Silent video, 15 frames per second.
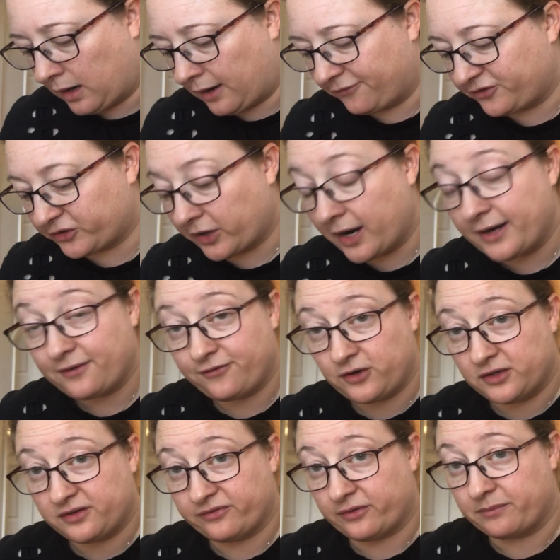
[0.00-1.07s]
I've tried a
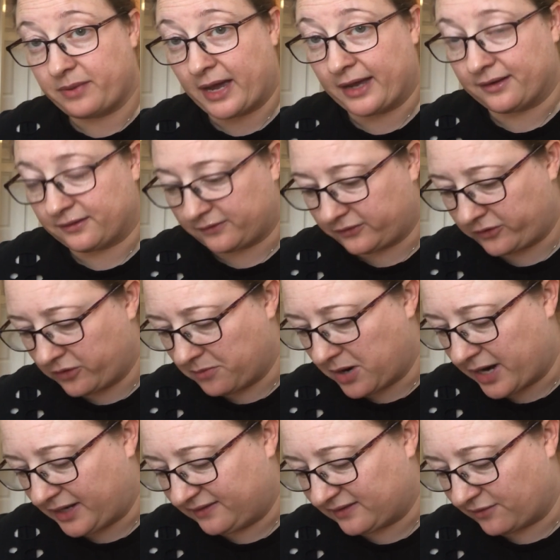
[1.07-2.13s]
few different patterns.
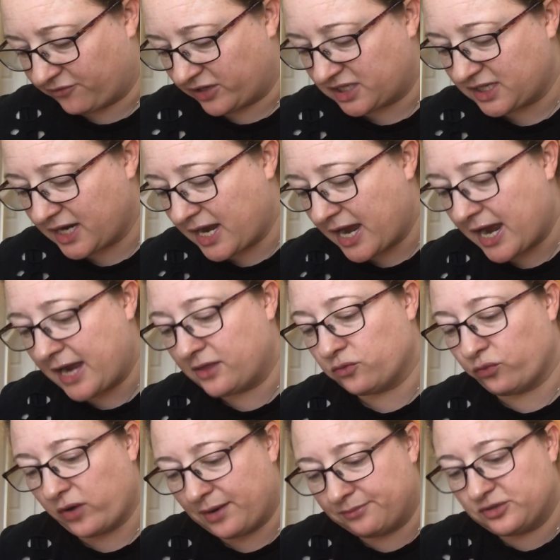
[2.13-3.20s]
Hermione's Everyday, the
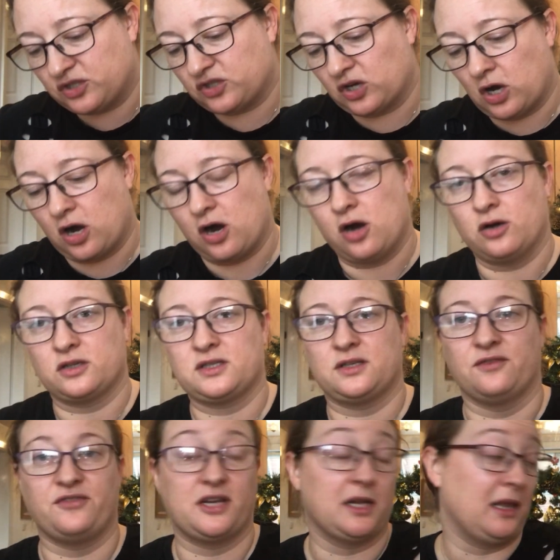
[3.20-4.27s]
ribbed socks,
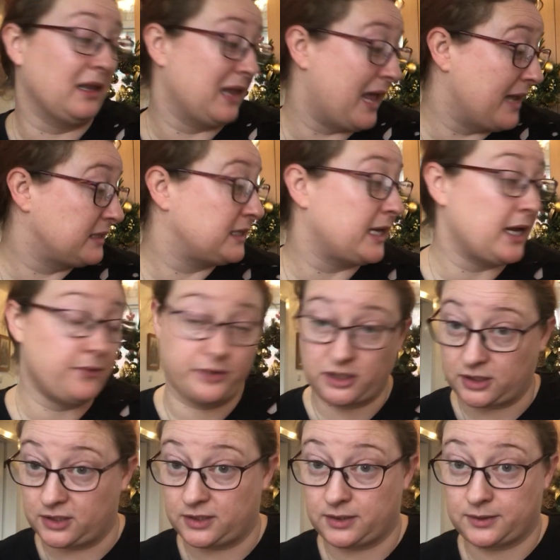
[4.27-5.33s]
the vanilla latte,
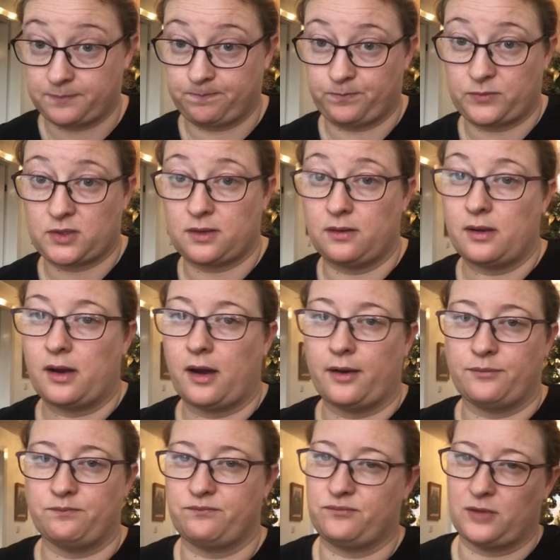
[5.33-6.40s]
which is,
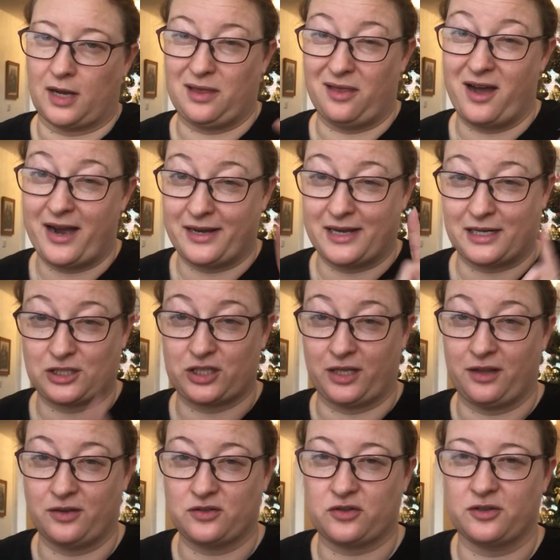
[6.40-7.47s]
I lied, actually.
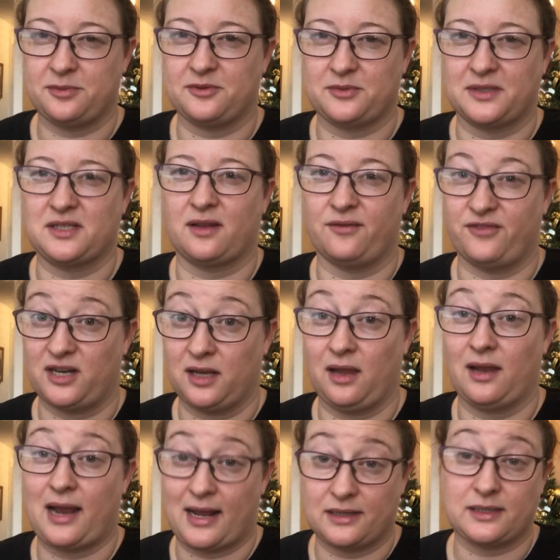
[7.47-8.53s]
Those Christmas ones are the vanilla
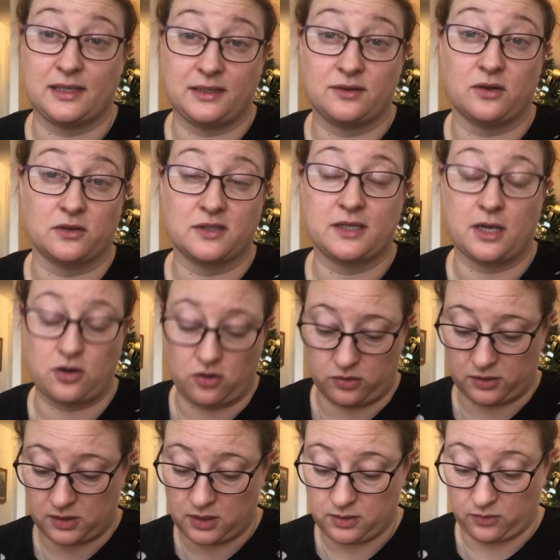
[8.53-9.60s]
latte socks. They're
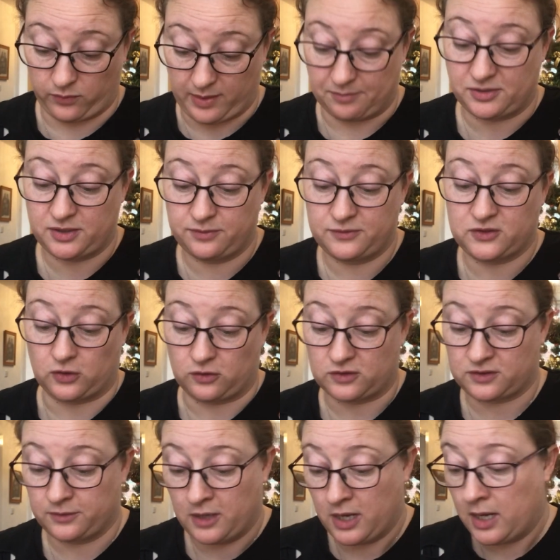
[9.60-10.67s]
not the ribbed
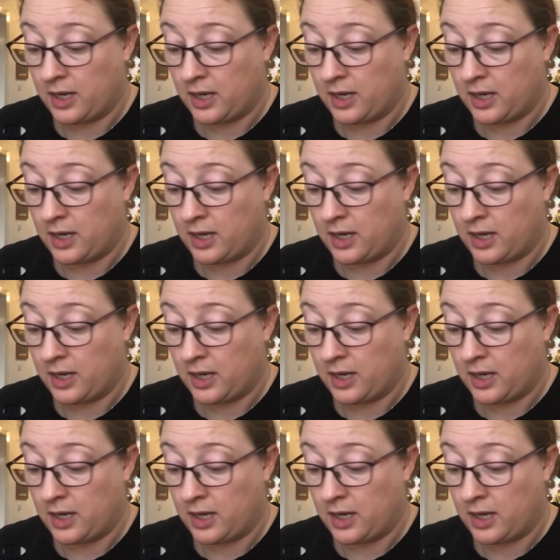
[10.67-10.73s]
socks.